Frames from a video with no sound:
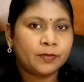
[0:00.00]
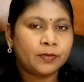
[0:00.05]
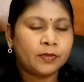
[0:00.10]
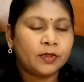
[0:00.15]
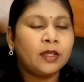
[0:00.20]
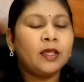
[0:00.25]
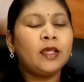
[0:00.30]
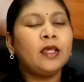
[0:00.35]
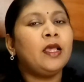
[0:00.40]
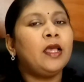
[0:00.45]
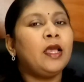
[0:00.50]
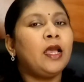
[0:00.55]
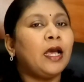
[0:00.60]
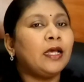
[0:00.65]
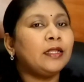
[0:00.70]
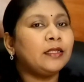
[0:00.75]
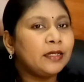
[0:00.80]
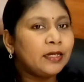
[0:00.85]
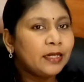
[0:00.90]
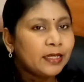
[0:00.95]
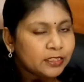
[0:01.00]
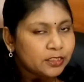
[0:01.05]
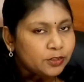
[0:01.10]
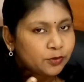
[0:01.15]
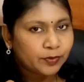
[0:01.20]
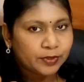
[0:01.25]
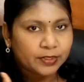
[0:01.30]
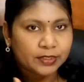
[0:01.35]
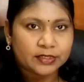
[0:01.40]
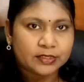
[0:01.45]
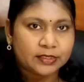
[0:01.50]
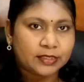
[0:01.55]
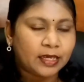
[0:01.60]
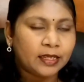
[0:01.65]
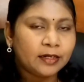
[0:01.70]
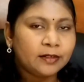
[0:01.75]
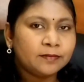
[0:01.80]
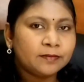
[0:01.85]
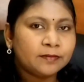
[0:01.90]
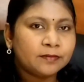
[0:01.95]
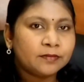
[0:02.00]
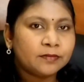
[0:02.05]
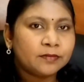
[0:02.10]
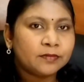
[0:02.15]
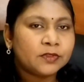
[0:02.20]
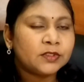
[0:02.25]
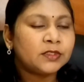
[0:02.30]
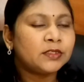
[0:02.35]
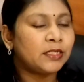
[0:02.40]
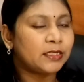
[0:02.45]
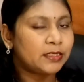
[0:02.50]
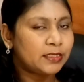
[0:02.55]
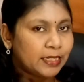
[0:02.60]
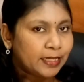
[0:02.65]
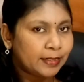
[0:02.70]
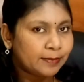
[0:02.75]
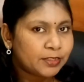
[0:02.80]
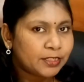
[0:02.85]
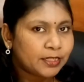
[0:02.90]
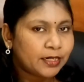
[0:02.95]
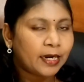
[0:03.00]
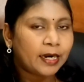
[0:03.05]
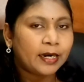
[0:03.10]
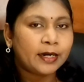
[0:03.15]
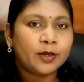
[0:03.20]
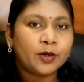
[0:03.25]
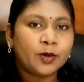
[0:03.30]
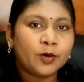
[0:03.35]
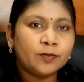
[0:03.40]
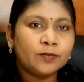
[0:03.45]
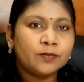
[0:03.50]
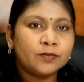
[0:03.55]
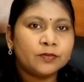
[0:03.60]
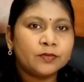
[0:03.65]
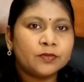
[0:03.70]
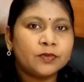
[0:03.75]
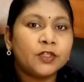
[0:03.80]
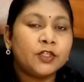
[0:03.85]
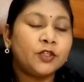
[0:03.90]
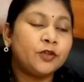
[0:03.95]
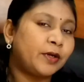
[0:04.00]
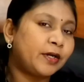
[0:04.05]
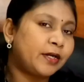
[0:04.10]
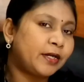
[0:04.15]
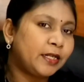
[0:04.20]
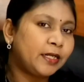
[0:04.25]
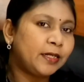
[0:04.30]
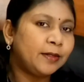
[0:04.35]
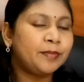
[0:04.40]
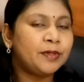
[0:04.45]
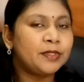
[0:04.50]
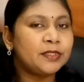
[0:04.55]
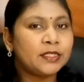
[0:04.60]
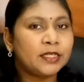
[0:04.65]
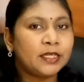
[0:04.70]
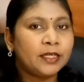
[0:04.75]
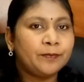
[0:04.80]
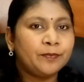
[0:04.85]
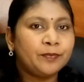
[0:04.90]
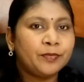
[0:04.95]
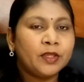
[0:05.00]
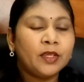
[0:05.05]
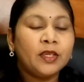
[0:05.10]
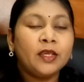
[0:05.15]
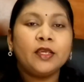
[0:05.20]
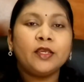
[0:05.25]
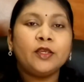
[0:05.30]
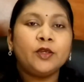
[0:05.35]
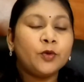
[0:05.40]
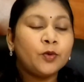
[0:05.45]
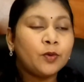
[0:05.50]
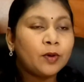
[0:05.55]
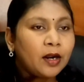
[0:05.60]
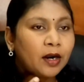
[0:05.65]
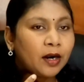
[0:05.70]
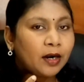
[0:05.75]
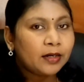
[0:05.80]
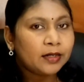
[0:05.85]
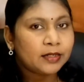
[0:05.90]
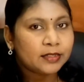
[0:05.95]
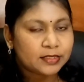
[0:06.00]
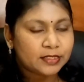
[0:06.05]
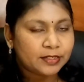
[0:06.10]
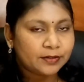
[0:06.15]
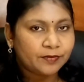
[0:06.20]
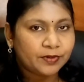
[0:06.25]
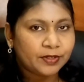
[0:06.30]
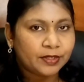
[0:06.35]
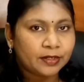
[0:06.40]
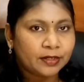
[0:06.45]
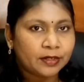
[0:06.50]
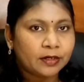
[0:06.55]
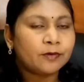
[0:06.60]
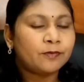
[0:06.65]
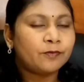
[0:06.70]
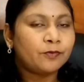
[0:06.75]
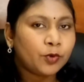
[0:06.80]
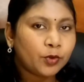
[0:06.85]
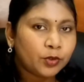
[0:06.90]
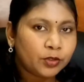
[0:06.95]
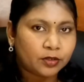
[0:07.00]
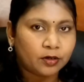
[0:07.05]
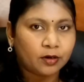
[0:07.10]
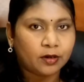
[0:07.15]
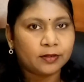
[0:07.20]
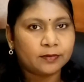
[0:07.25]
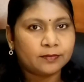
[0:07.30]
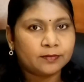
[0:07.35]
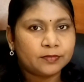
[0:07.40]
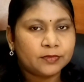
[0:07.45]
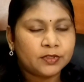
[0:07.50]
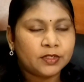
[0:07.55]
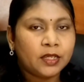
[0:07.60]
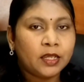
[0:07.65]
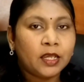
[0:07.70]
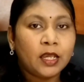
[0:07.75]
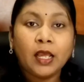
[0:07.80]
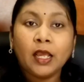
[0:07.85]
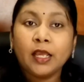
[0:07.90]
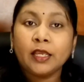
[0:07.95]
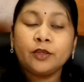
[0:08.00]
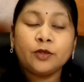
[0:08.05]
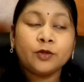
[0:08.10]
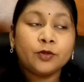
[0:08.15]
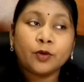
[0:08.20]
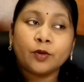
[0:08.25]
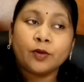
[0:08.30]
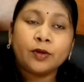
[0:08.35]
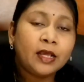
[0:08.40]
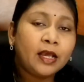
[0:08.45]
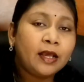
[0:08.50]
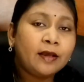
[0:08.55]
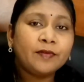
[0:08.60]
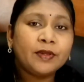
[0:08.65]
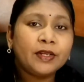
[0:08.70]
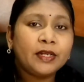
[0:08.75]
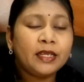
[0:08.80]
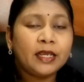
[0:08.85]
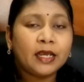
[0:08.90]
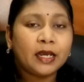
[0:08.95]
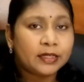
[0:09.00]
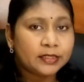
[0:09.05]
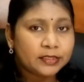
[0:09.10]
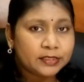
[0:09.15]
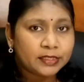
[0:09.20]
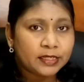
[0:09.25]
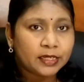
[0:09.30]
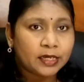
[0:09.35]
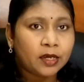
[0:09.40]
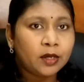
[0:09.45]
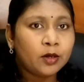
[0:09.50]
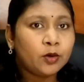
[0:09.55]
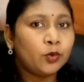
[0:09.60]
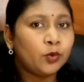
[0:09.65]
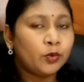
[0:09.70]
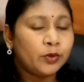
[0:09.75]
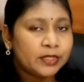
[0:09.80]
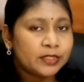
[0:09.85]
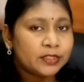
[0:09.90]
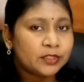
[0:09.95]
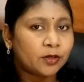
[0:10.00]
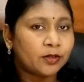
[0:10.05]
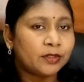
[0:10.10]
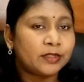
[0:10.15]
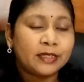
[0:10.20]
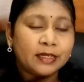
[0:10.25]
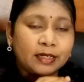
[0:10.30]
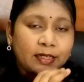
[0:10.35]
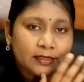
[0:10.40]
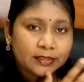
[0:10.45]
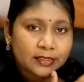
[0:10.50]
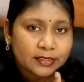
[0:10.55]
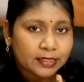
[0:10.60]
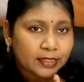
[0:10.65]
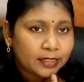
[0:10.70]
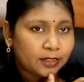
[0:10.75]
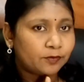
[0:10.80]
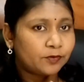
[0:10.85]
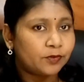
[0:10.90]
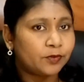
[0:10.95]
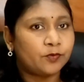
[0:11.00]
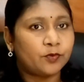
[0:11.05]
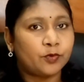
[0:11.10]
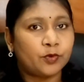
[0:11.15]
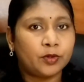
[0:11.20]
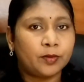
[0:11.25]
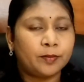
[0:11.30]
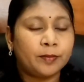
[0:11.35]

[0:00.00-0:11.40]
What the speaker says: And the next one is that the same scenario, you are really busy. You are receiving a phone call. You don't have any idea who is on the other side of the phone.